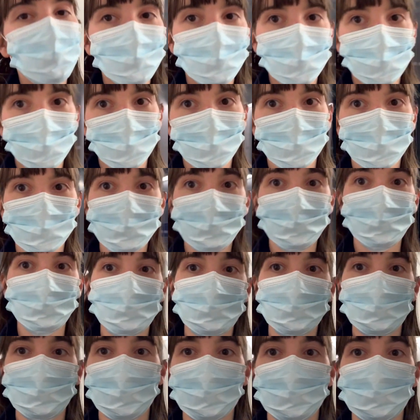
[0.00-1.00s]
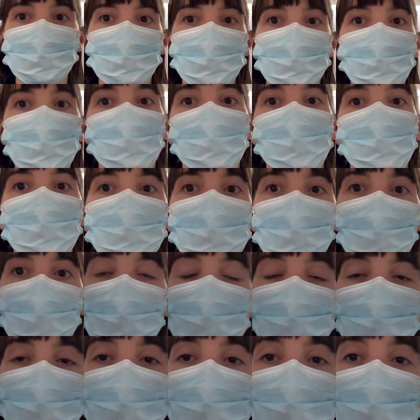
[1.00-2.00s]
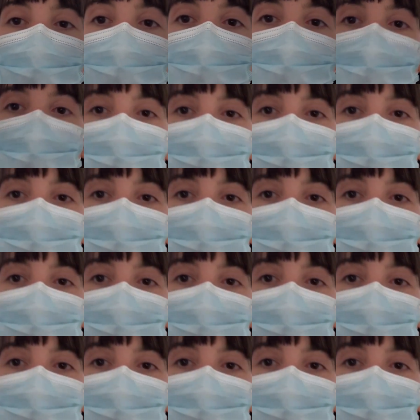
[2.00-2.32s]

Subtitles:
pain associated with a